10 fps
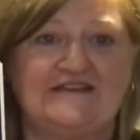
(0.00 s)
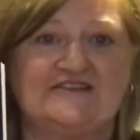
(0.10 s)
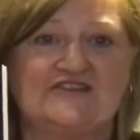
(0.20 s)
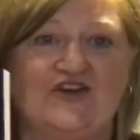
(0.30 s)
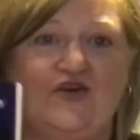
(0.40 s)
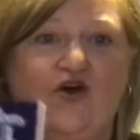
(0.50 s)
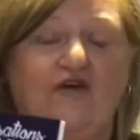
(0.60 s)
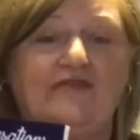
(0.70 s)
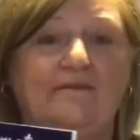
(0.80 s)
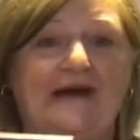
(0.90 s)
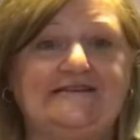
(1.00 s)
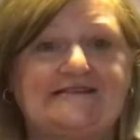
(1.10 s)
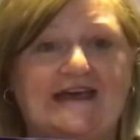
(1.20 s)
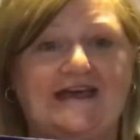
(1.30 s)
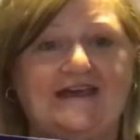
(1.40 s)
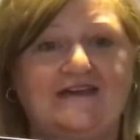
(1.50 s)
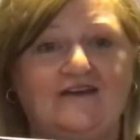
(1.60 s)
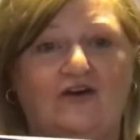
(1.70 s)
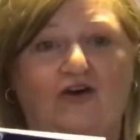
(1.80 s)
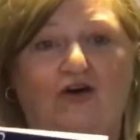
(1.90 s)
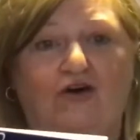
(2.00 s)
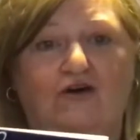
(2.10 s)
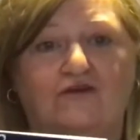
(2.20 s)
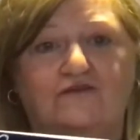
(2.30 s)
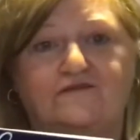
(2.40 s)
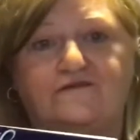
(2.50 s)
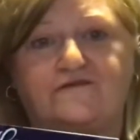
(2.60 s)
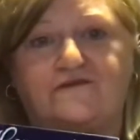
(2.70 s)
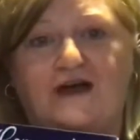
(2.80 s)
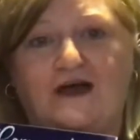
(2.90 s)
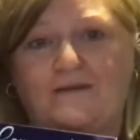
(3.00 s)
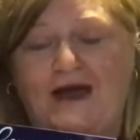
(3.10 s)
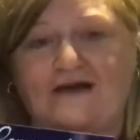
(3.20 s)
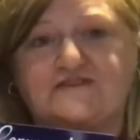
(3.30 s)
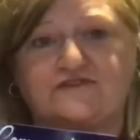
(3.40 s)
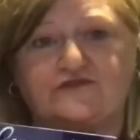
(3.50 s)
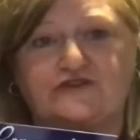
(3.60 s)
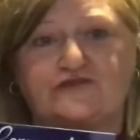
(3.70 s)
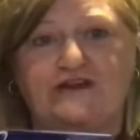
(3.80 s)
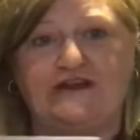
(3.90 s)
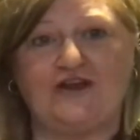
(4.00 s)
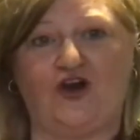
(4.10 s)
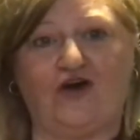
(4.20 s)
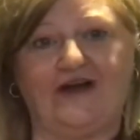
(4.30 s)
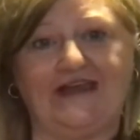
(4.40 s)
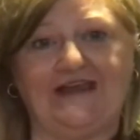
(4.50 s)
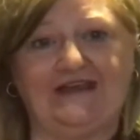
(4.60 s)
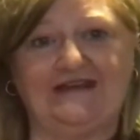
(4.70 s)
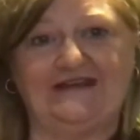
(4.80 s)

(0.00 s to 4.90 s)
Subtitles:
So on the Monday of after the retreat, I